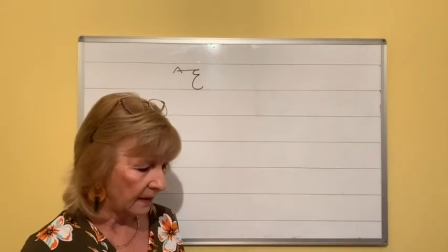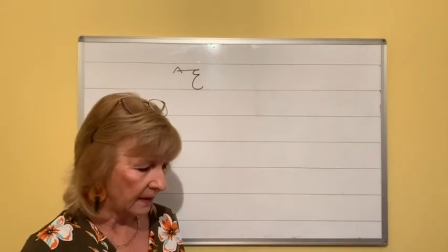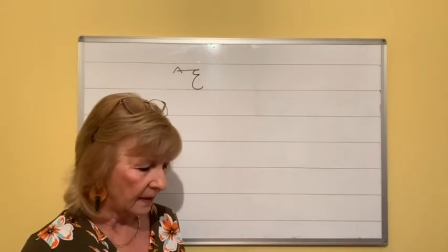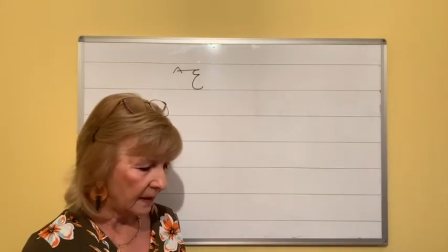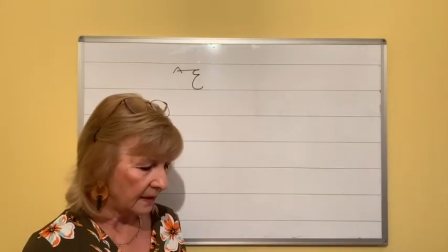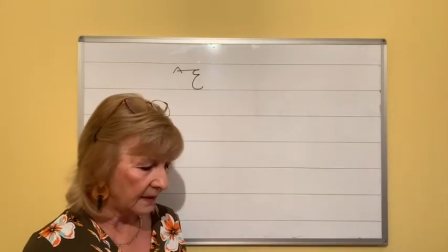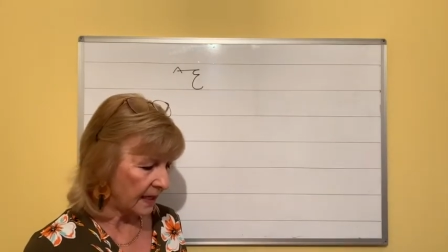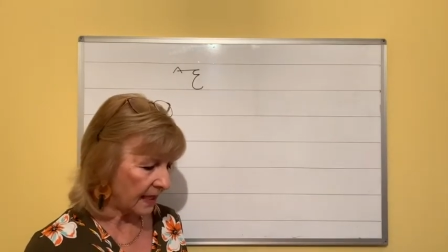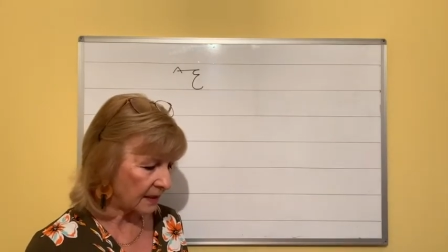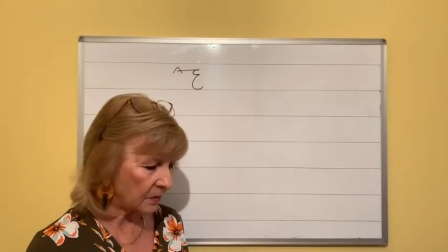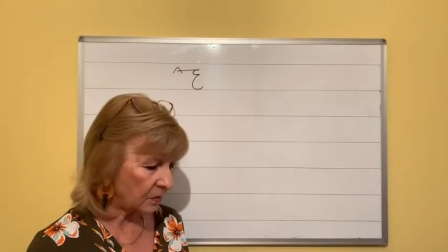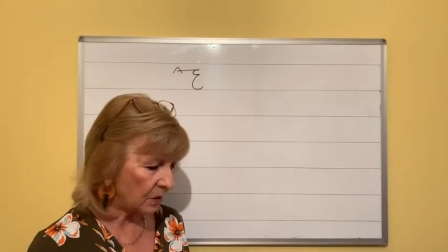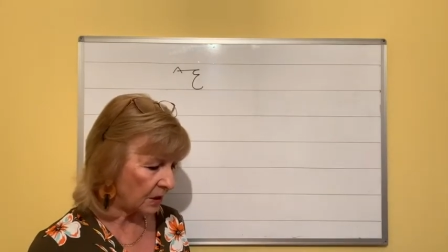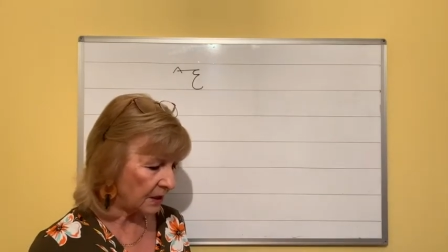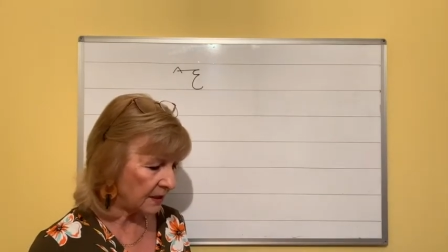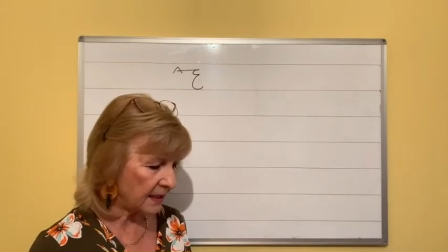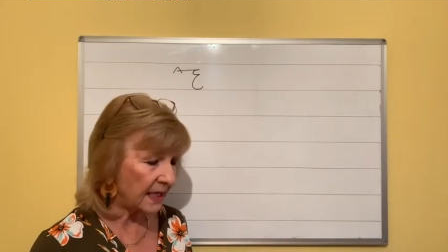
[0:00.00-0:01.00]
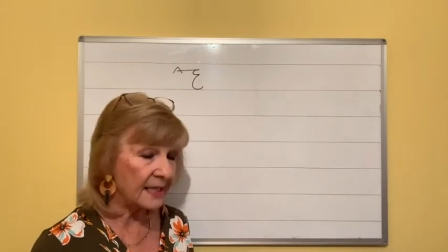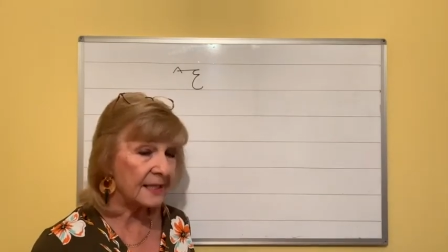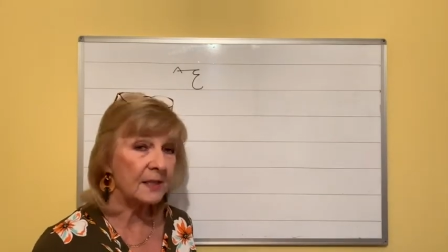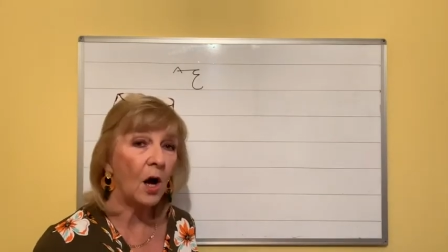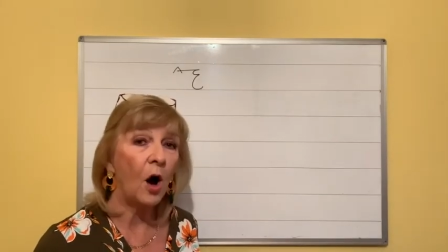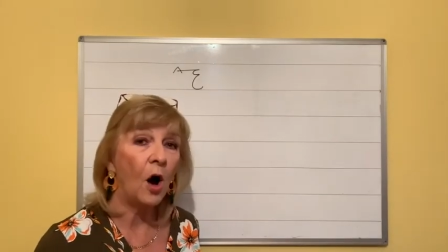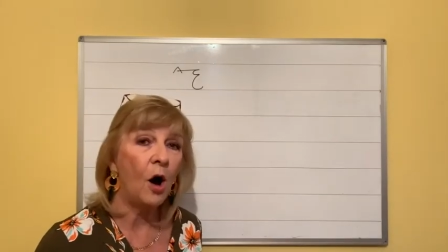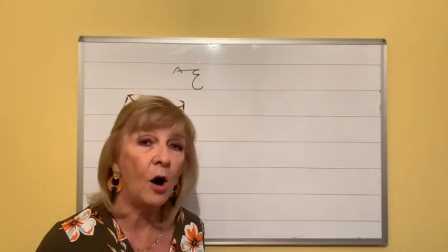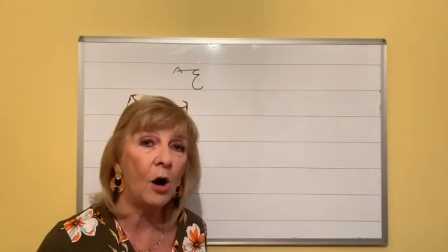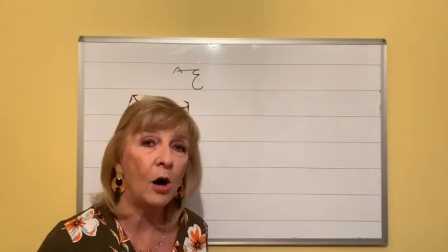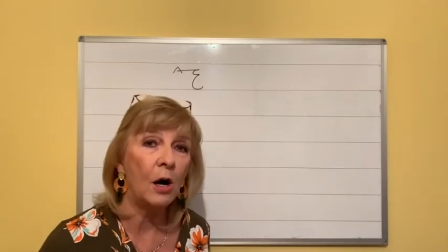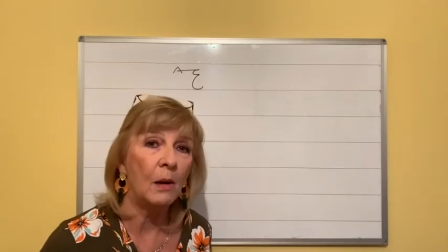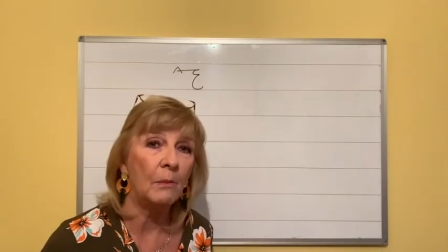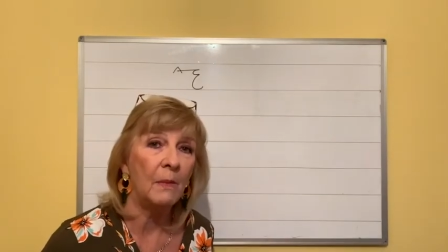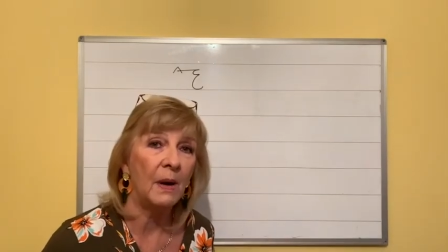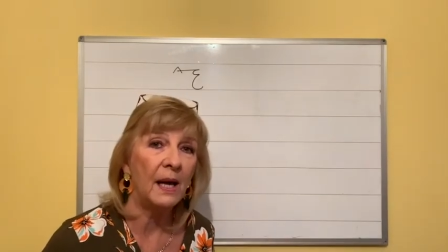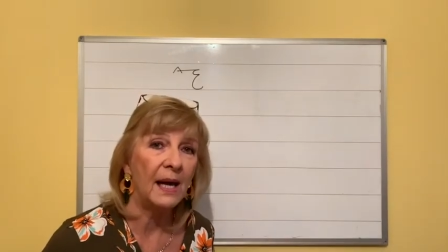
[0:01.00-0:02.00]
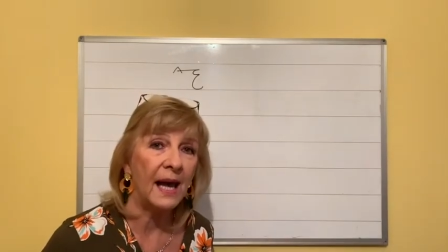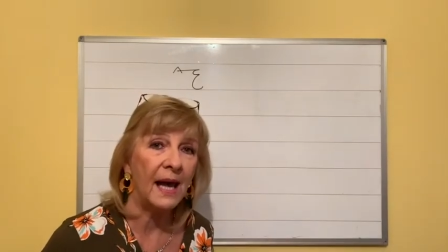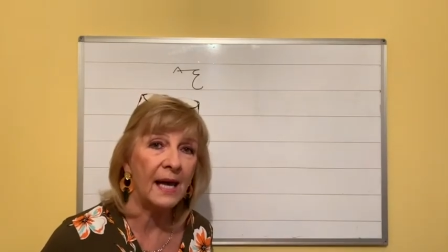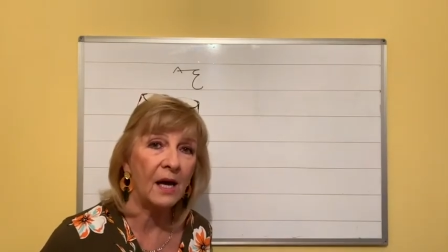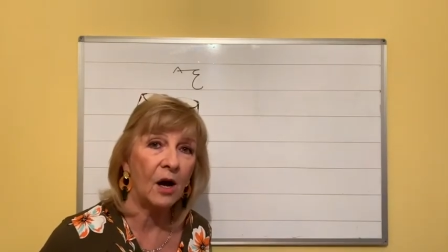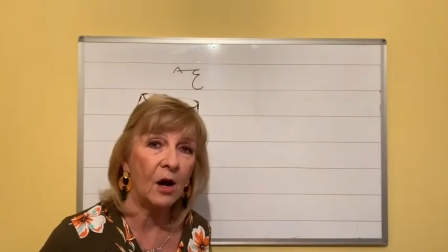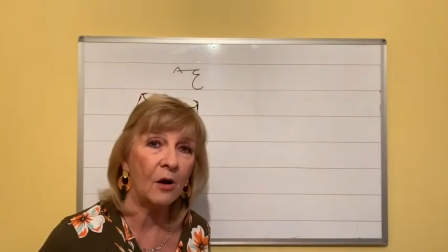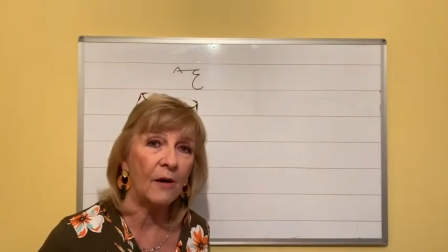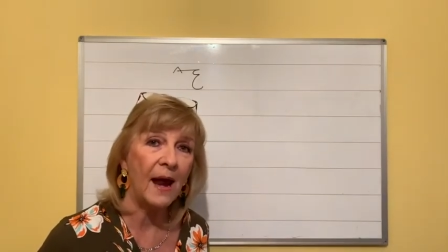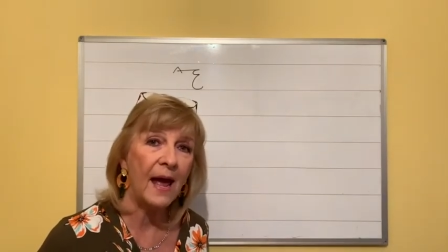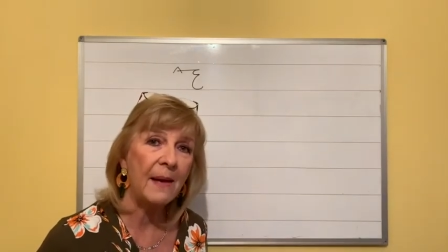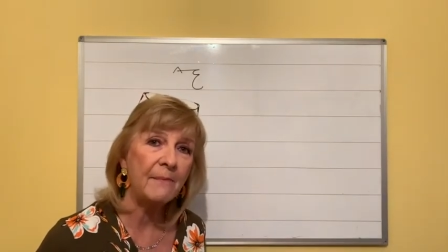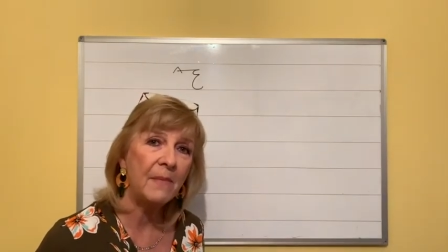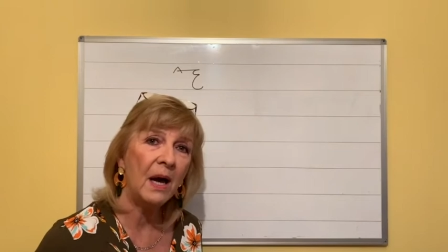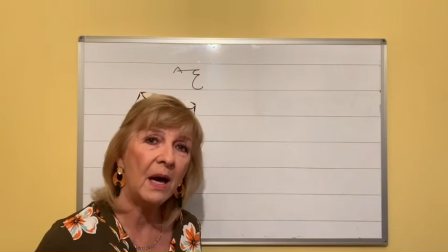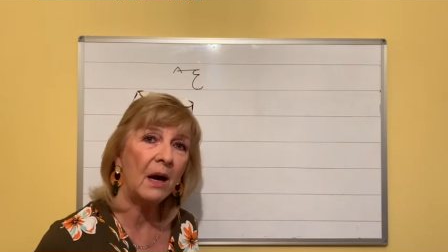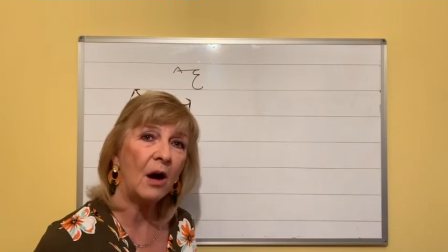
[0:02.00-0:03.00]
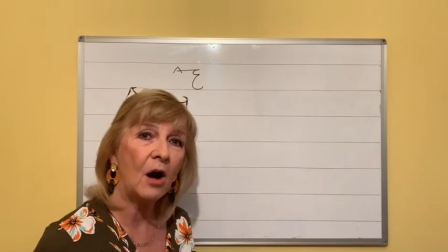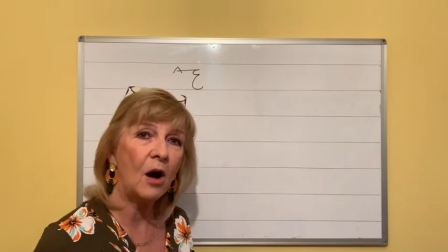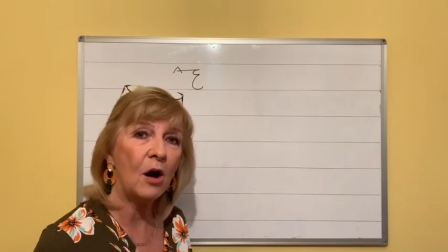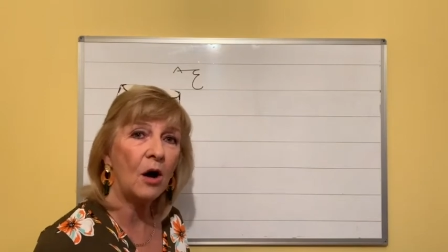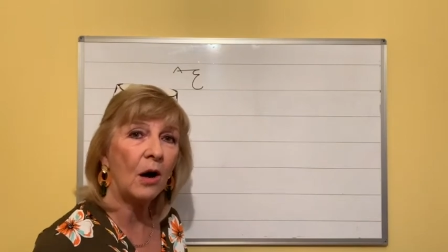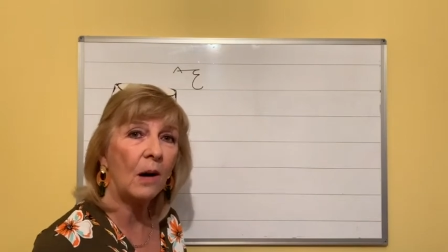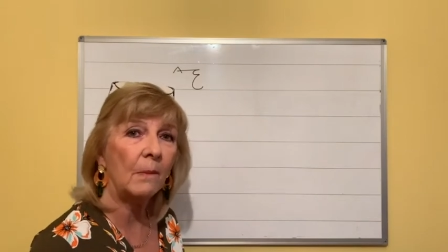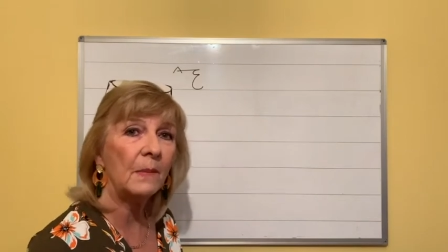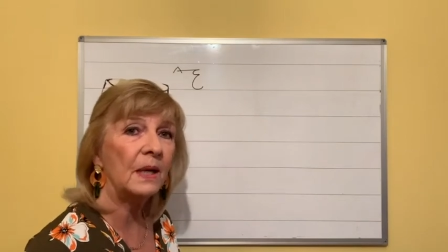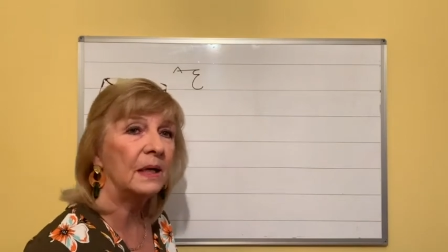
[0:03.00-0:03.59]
Next word is arm, A-R-M, arm.